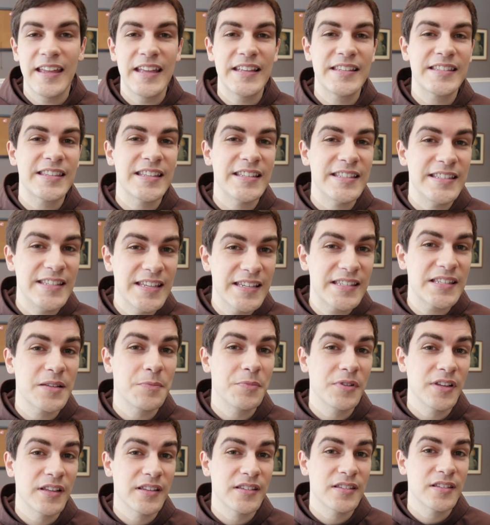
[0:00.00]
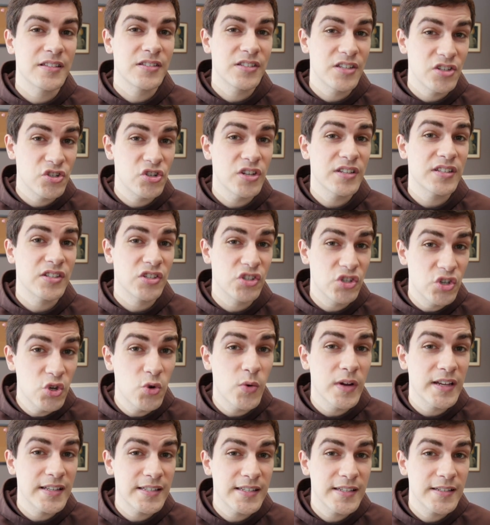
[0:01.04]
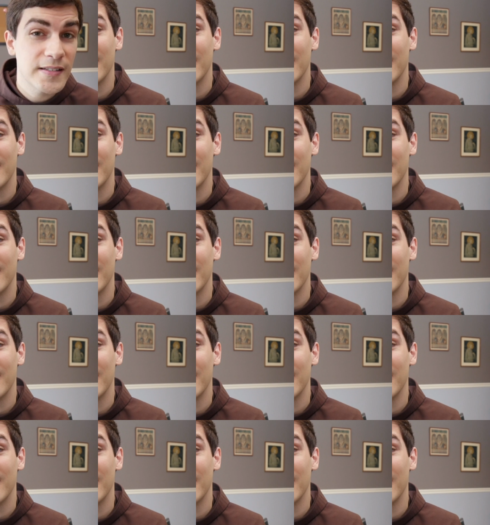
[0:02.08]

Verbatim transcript: It's the discipline to just do it.